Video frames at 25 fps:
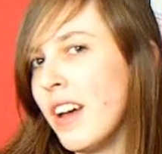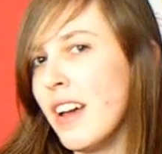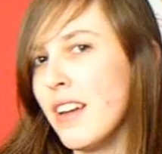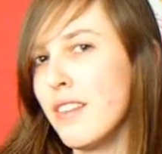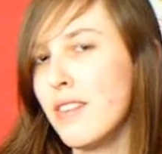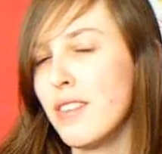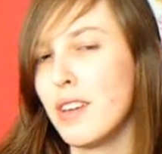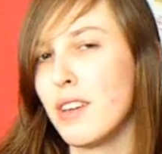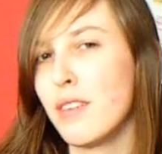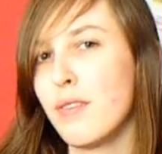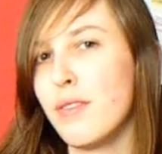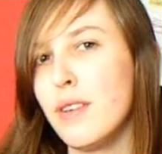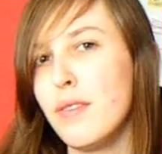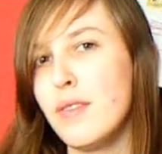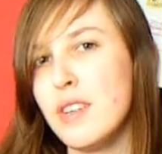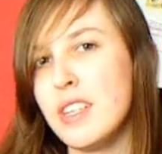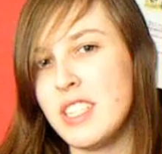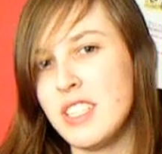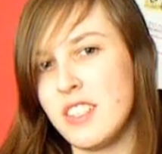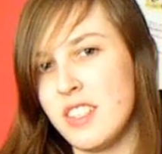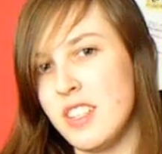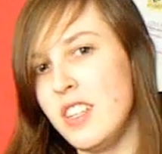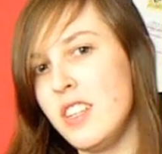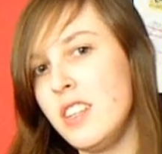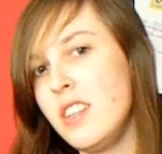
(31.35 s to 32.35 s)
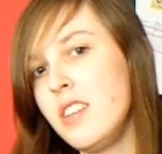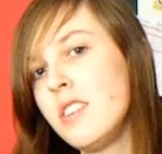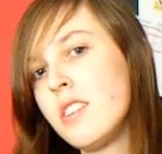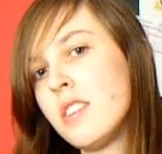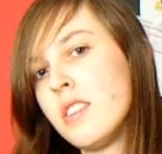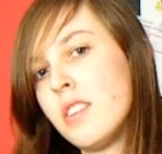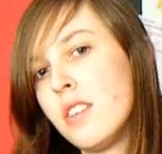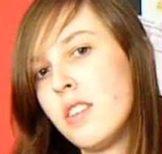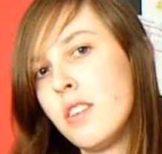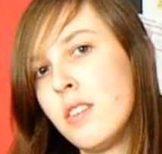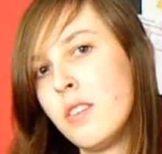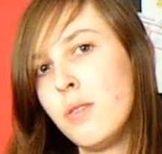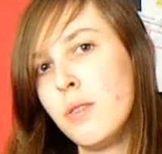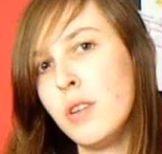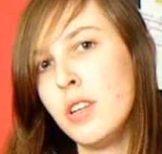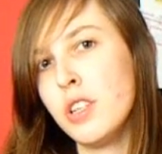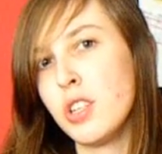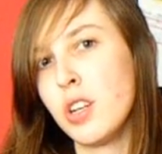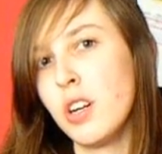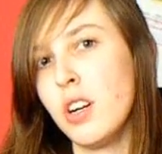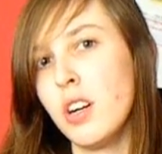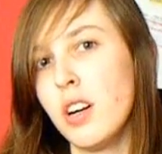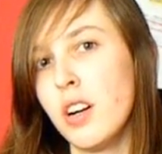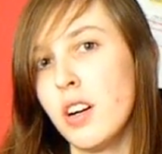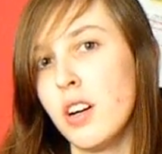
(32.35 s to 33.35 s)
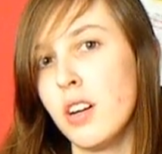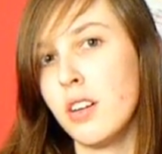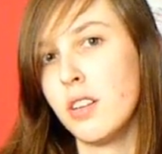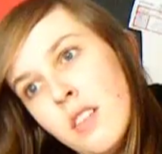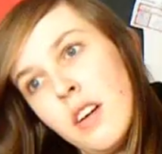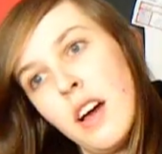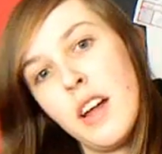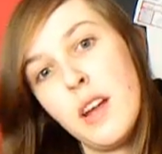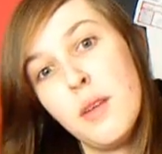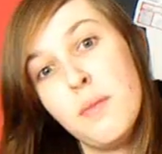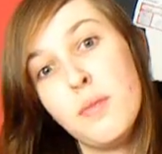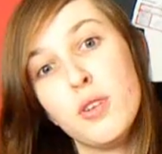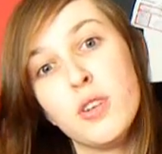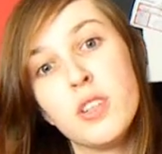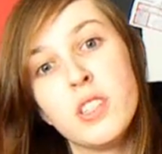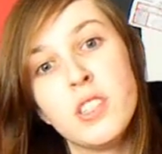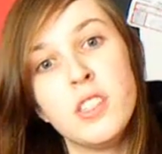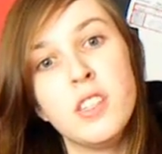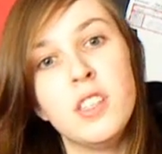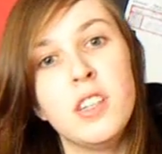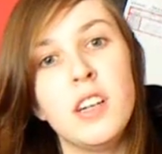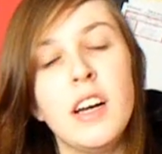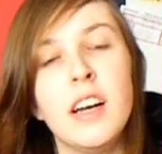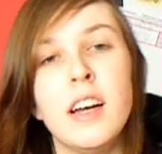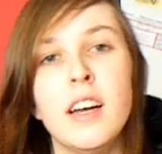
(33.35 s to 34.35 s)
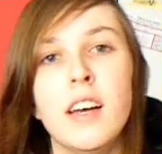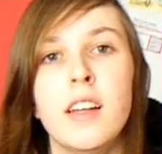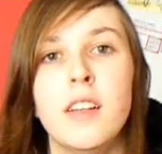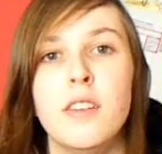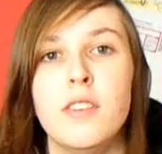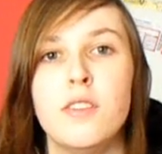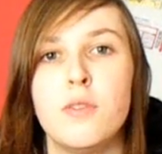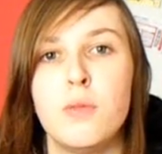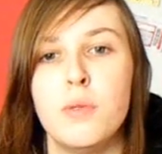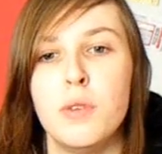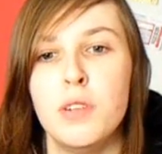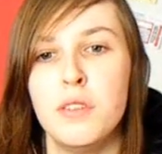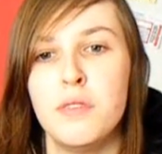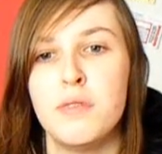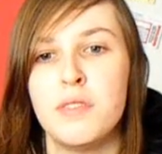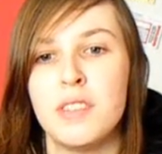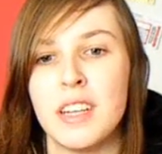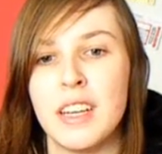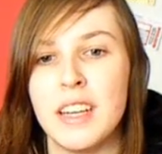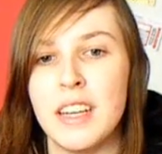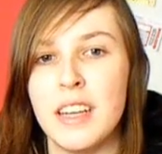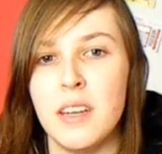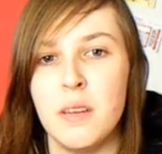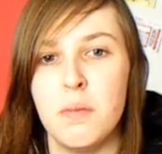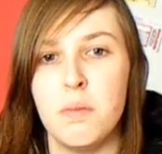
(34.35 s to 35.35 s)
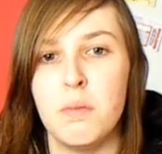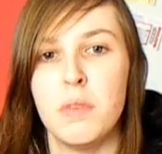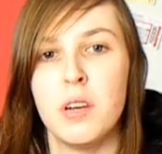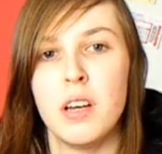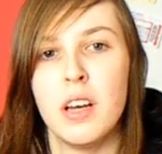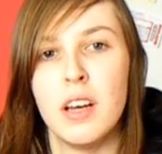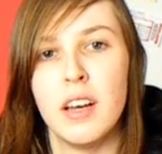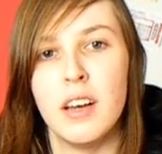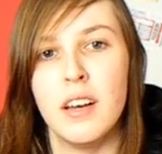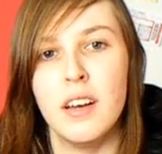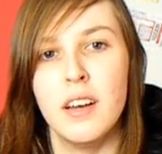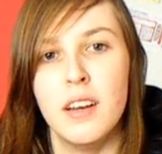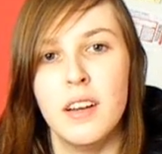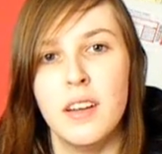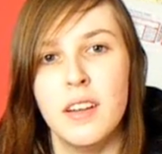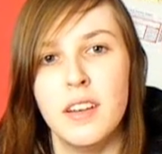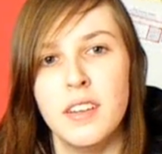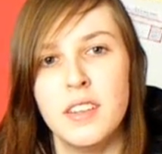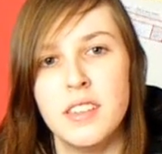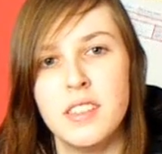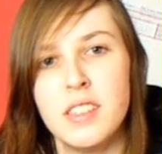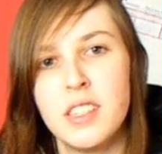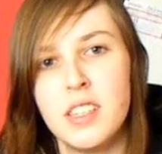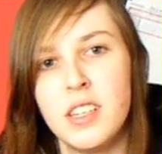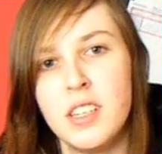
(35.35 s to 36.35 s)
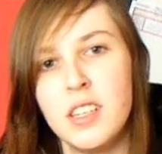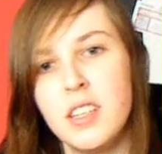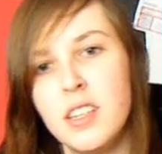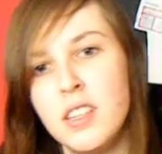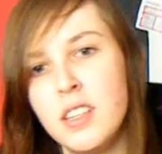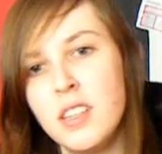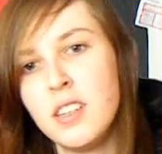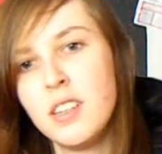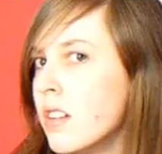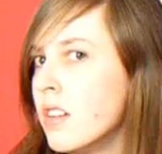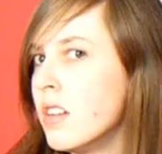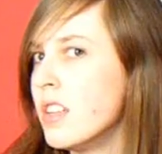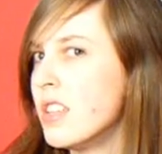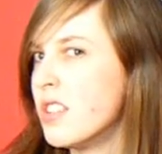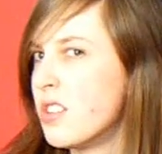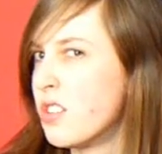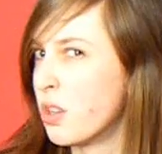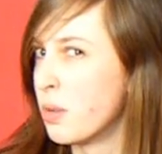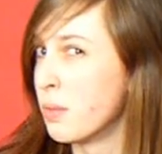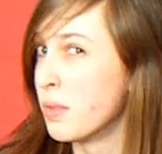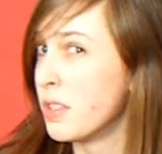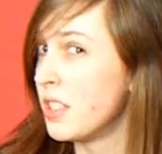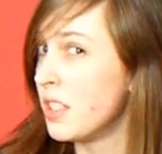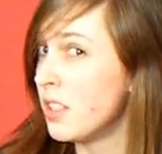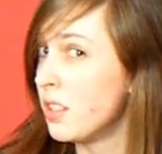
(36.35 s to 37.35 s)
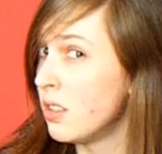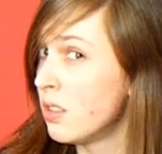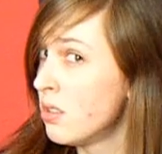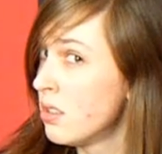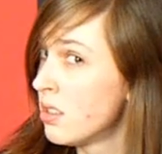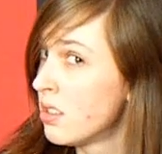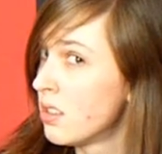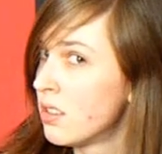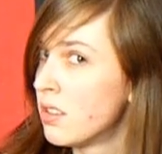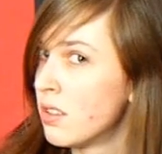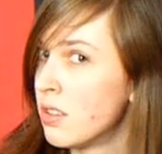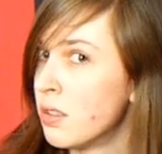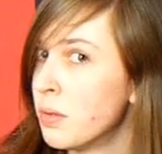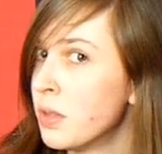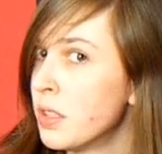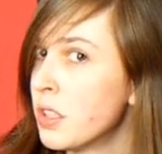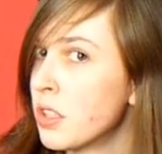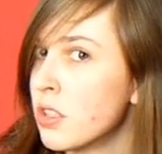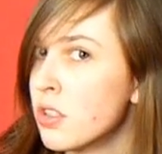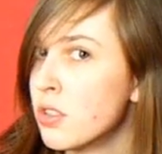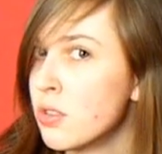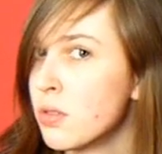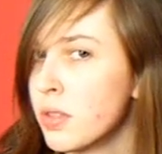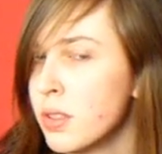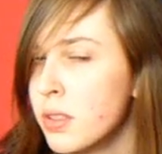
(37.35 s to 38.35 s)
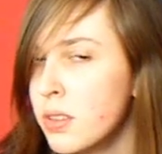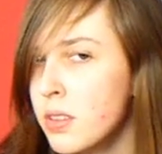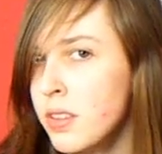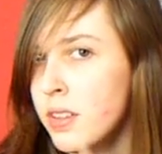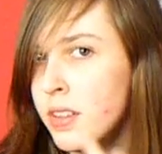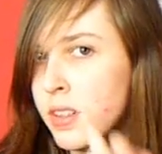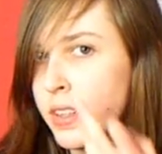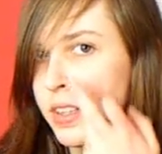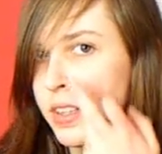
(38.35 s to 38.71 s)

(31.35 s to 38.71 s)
I have like favourite series, which are Harry Potter and Wheel of Time and His Dark Materials. They're really good as well.